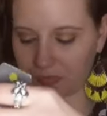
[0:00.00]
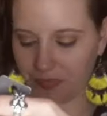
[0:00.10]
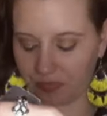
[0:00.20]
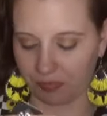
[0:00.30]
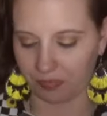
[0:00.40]

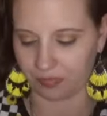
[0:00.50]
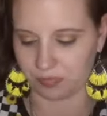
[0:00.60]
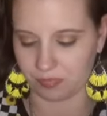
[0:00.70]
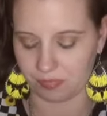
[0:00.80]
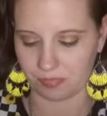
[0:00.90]

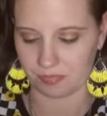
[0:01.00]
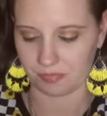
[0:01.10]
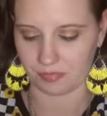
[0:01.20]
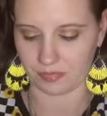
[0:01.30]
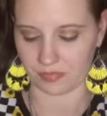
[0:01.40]

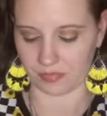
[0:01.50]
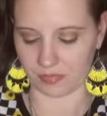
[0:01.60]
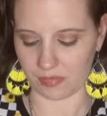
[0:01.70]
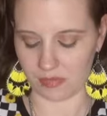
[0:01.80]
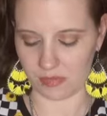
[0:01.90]

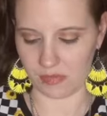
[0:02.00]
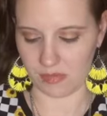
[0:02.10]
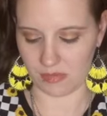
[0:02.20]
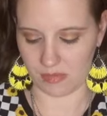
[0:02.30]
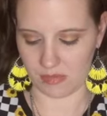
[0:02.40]

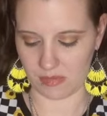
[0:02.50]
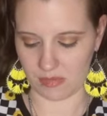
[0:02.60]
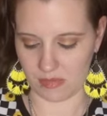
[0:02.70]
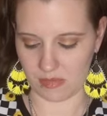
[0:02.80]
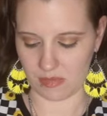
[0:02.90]

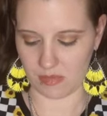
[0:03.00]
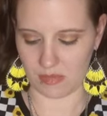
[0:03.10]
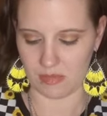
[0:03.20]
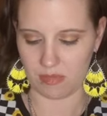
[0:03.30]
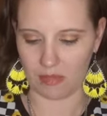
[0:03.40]

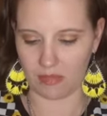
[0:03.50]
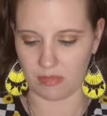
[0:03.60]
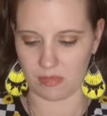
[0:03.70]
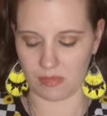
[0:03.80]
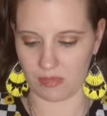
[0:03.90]

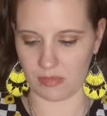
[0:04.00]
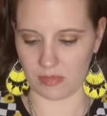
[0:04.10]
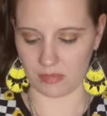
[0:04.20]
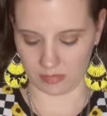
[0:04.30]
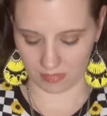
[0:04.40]

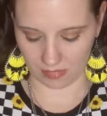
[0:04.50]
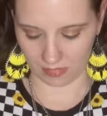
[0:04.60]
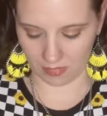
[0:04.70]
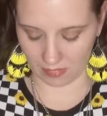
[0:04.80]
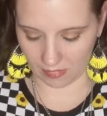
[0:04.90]

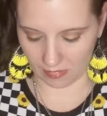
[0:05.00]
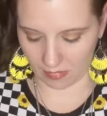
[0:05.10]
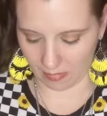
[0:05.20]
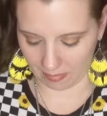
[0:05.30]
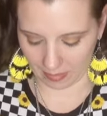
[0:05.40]

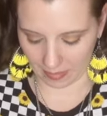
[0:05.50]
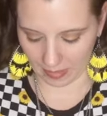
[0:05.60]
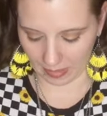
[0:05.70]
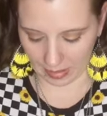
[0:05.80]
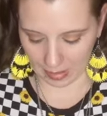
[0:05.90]

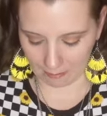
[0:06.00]
No one is speaking in this clip.